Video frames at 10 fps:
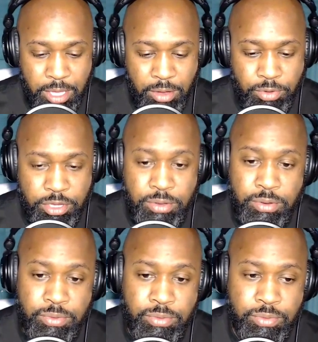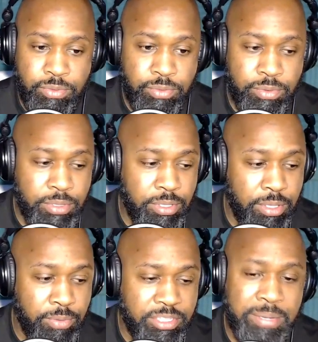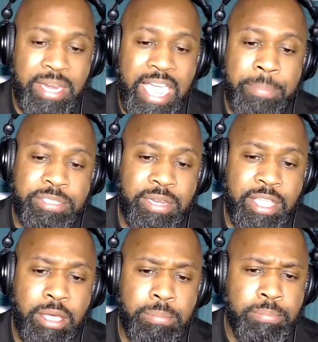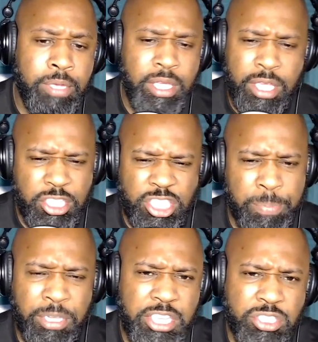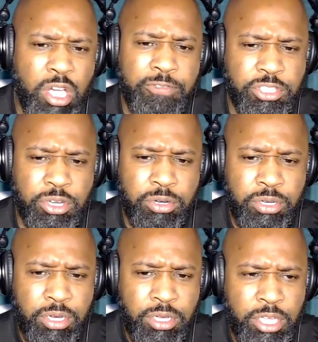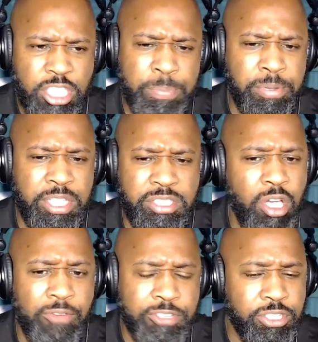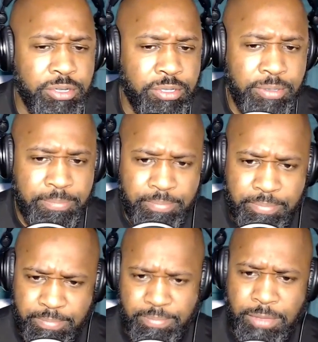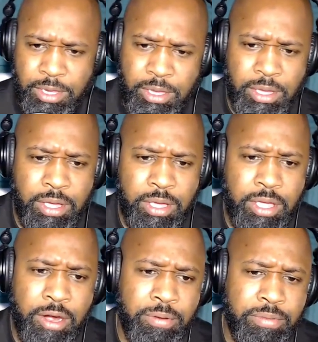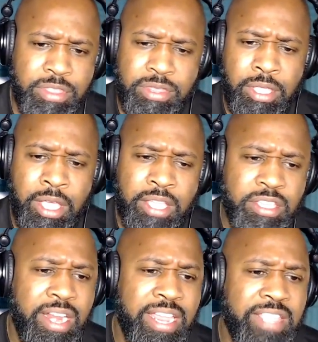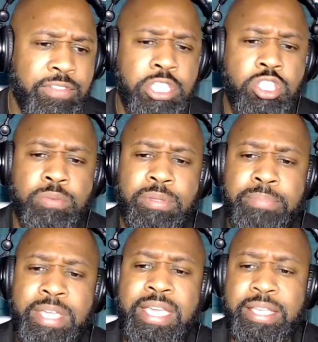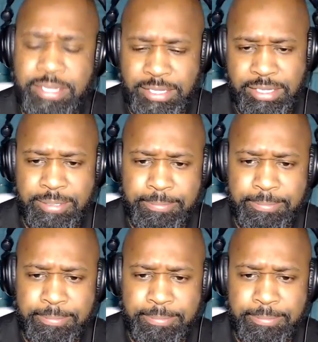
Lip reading: When something happens to them, it's a police officer. It's a police officer. You know, they're not even human beings.